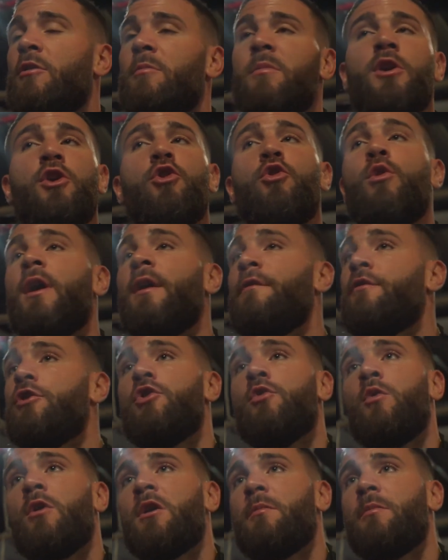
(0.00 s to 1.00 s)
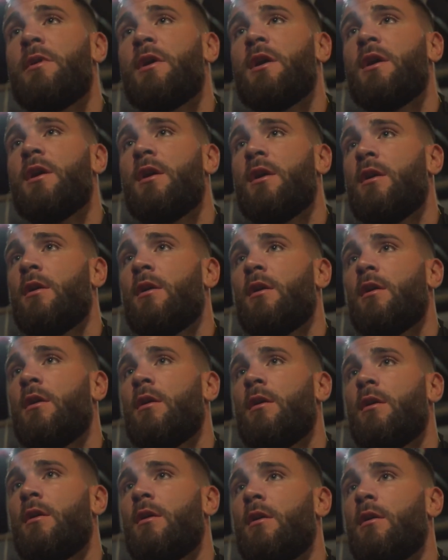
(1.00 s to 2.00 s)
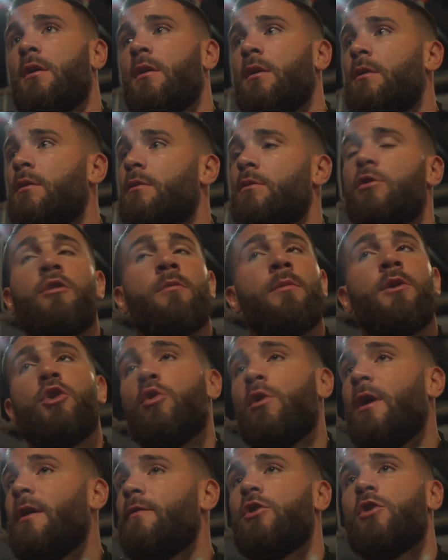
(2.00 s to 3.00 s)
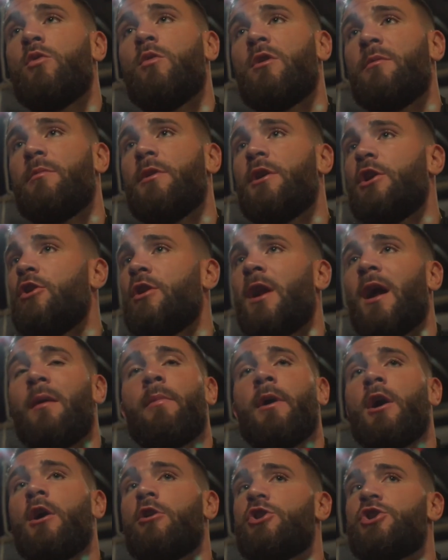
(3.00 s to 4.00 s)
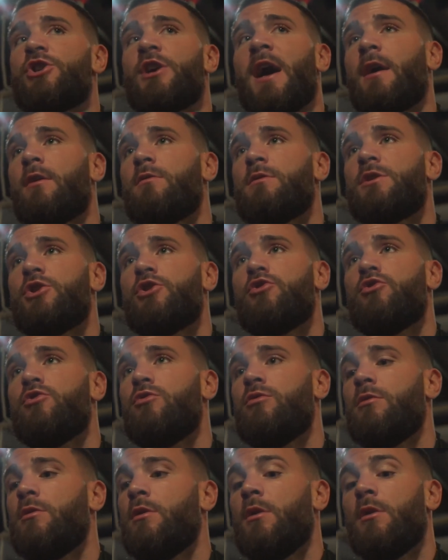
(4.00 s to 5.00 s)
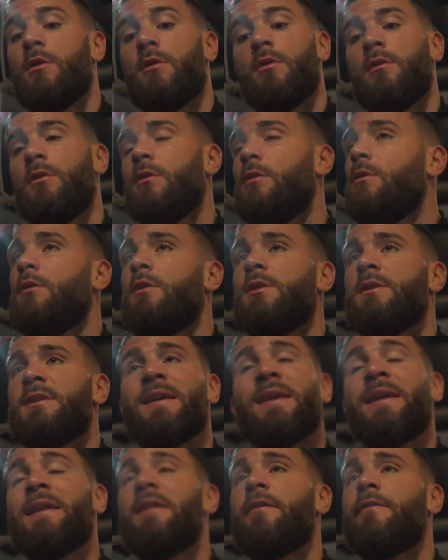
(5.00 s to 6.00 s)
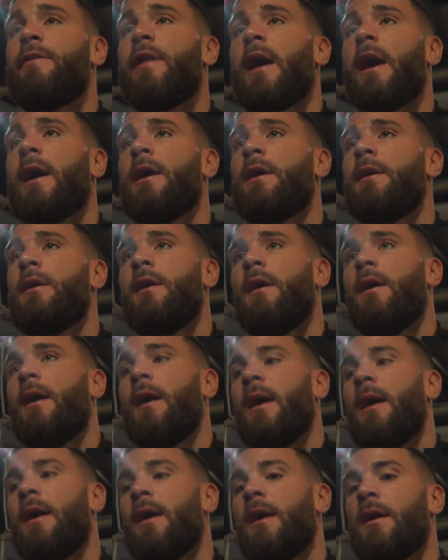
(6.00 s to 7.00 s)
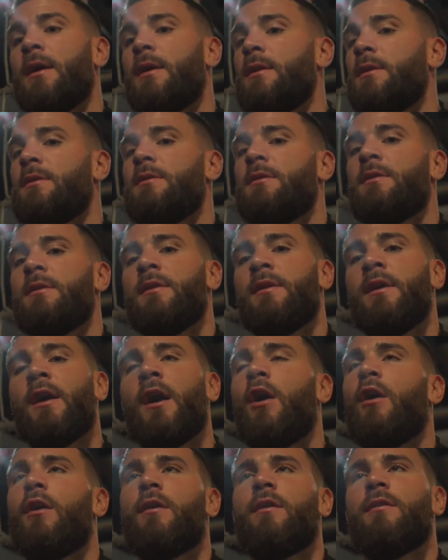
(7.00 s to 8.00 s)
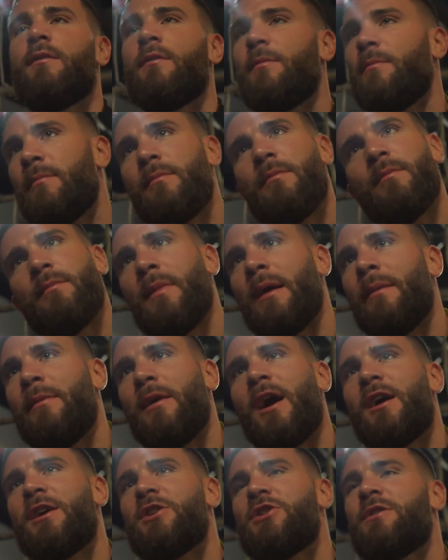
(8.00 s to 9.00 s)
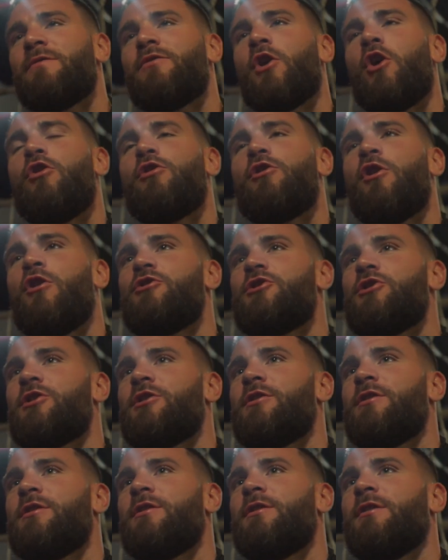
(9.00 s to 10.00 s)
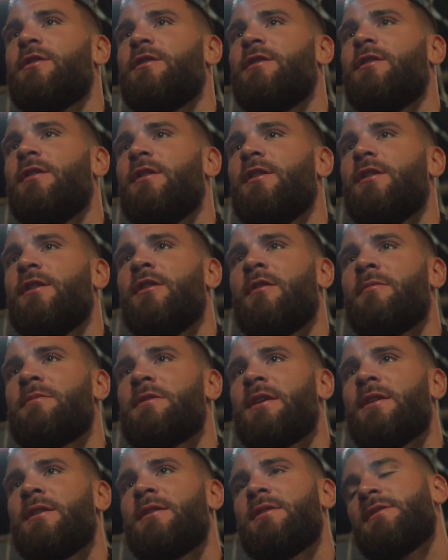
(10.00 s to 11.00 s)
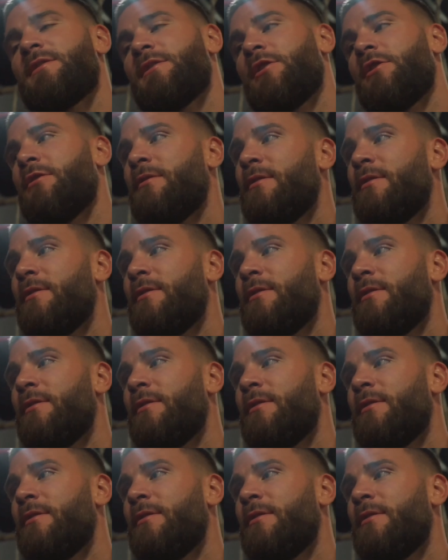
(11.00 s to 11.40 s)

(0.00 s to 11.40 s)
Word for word: be whoever you want to be. You can be whoever you want to be. You're not bound and shackled to, to any of that. And yeah, maybe I'll shift the whole culture. You know what I'm saying? So,